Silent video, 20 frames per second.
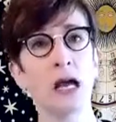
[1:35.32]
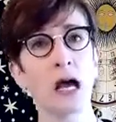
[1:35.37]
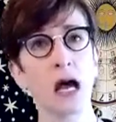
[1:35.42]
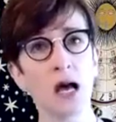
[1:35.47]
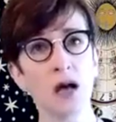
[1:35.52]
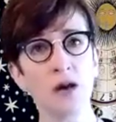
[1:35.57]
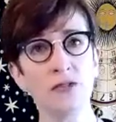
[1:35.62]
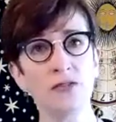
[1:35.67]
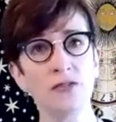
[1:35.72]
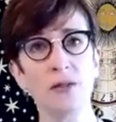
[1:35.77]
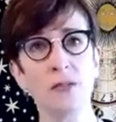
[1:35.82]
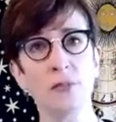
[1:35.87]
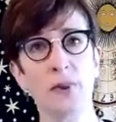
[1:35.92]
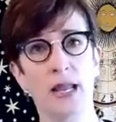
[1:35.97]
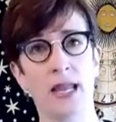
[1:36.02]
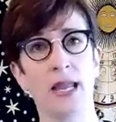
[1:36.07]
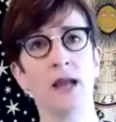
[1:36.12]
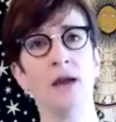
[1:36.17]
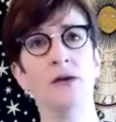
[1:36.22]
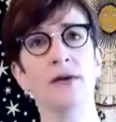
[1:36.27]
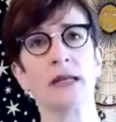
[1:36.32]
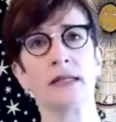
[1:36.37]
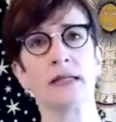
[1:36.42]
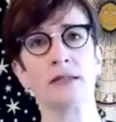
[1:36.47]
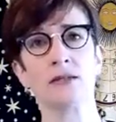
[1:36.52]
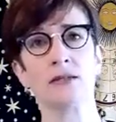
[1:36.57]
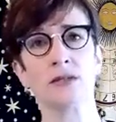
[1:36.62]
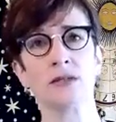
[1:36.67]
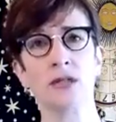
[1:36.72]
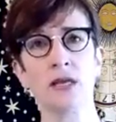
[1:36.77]
of the
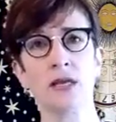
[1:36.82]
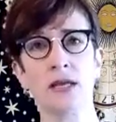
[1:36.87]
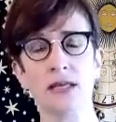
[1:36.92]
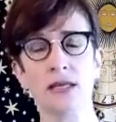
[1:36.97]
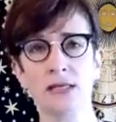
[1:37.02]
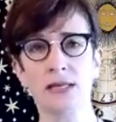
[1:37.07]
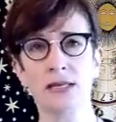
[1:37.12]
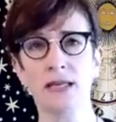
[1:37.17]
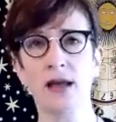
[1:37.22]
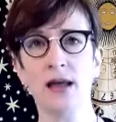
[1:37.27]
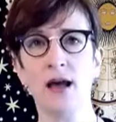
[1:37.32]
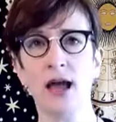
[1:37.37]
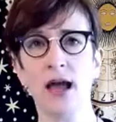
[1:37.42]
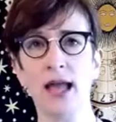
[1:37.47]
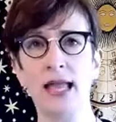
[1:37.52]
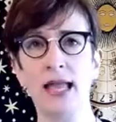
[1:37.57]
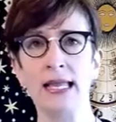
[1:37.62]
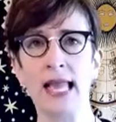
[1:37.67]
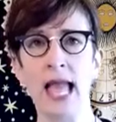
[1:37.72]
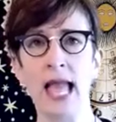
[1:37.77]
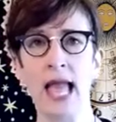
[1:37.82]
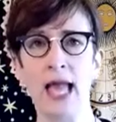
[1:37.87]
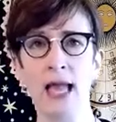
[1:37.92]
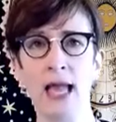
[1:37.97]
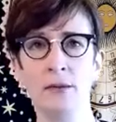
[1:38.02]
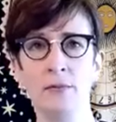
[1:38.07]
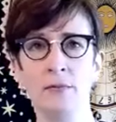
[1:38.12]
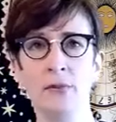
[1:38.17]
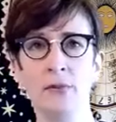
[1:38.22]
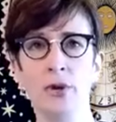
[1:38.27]
parents that I
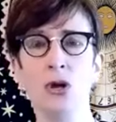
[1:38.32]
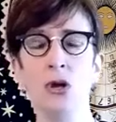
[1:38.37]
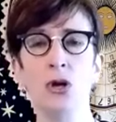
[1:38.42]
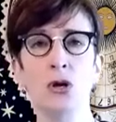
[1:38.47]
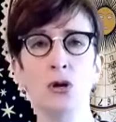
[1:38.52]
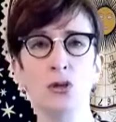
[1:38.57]
am